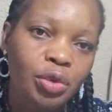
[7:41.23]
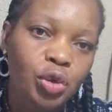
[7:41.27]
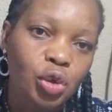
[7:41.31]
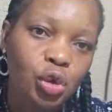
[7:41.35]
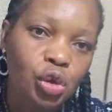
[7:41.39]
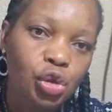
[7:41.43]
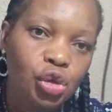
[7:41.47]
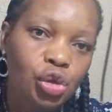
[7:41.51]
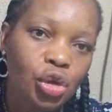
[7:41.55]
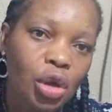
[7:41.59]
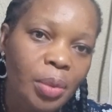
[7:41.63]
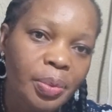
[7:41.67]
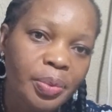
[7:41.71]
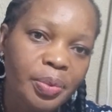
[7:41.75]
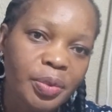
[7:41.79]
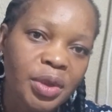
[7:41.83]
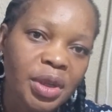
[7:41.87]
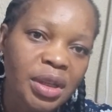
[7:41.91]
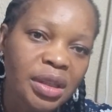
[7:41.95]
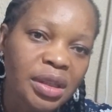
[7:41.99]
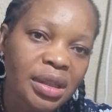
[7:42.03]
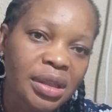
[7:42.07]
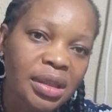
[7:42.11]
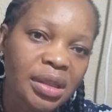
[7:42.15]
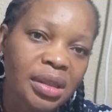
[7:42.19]
to stop
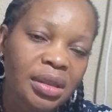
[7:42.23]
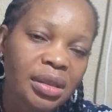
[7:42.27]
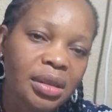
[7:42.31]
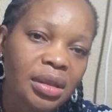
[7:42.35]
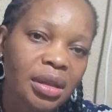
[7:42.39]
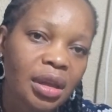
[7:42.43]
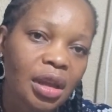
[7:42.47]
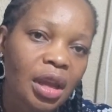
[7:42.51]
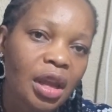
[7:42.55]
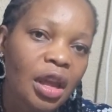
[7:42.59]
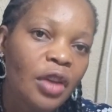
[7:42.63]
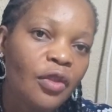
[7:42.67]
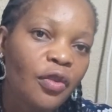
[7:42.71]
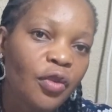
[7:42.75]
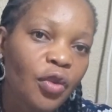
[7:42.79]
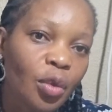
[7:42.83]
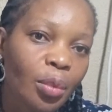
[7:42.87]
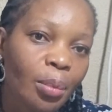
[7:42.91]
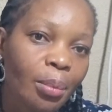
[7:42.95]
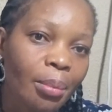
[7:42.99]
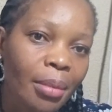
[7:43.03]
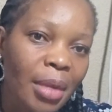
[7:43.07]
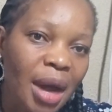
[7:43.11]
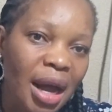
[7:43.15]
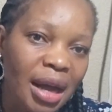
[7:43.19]
these evil
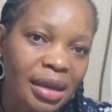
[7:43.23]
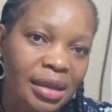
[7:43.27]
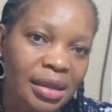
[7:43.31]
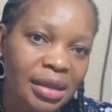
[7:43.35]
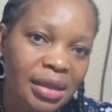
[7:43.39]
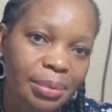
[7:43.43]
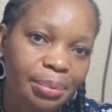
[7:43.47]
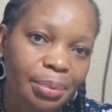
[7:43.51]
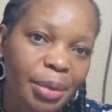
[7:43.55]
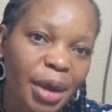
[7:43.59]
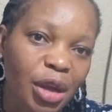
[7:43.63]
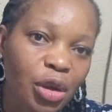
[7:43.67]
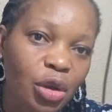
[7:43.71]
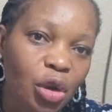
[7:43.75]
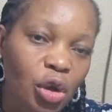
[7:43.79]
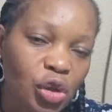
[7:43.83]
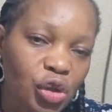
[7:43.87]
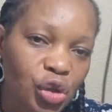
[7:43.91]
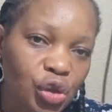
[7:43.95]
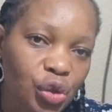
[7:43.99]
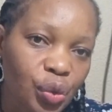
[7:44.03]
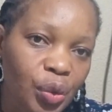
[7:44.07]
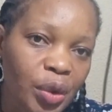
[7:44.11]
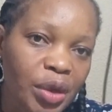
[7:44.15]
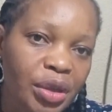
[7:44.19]
marks by
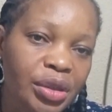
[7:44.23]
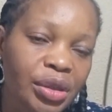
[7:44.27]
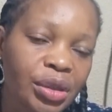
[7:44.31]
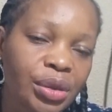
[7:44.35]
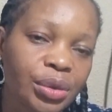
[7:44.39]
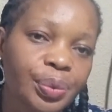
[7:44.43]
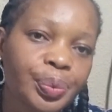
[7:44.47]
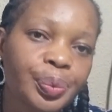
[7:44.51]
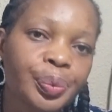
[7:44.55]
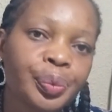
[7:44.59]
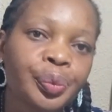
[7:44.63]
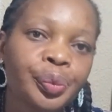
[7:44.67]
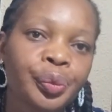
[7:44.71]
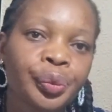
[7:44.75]
God's grace.